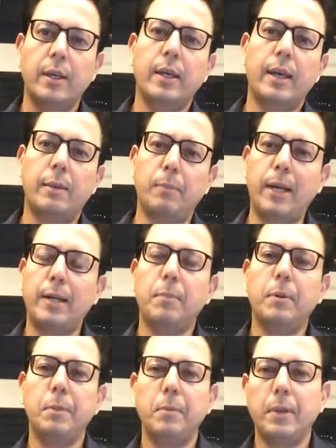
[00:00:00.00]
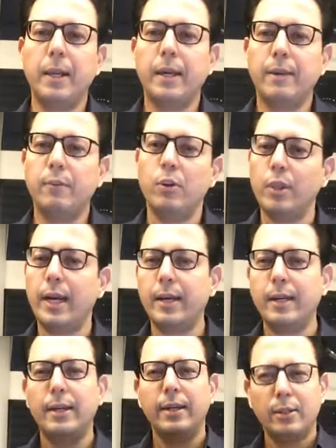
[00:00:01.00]
and multiple people are giving you
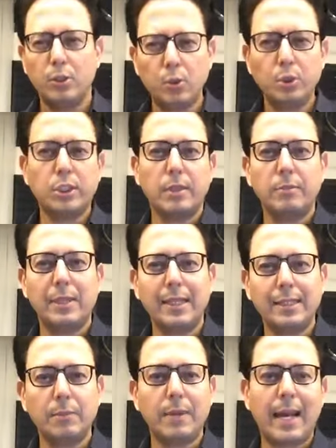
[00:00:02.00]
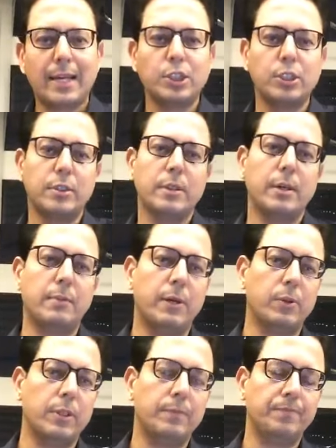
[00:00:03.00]
that do some take some action
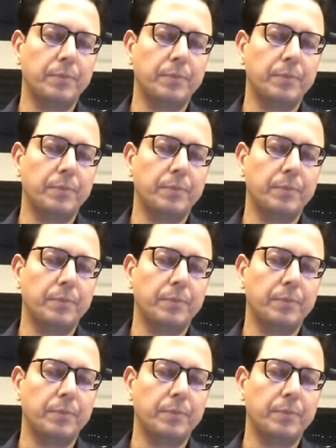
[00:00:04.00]
about it